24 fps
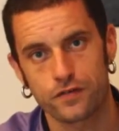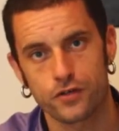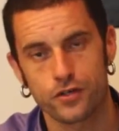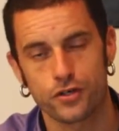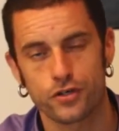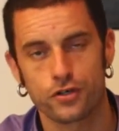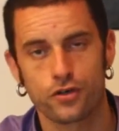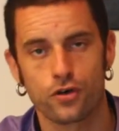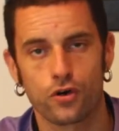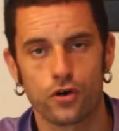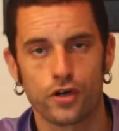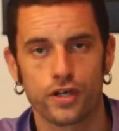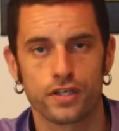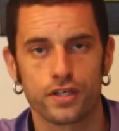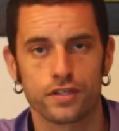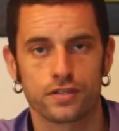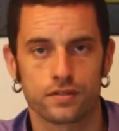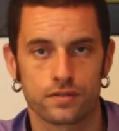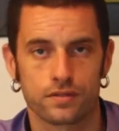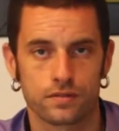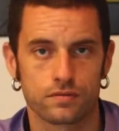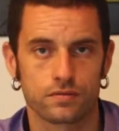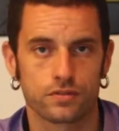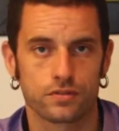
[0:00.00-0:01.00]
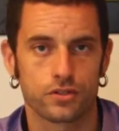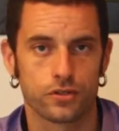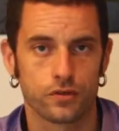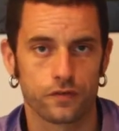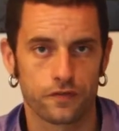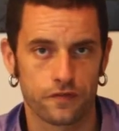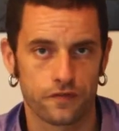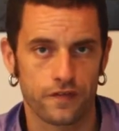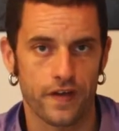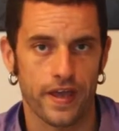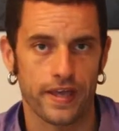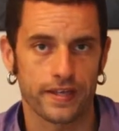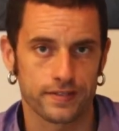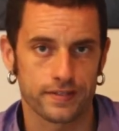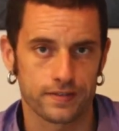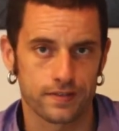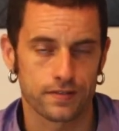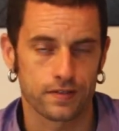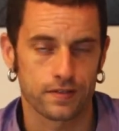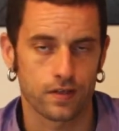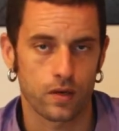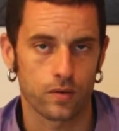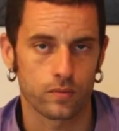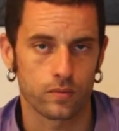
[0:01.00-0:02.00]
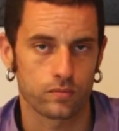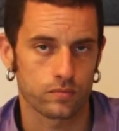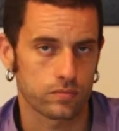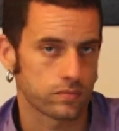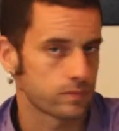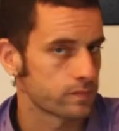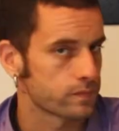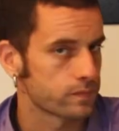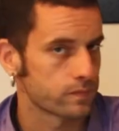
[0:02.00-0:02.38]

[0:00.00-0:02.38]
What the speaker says: you're going to face some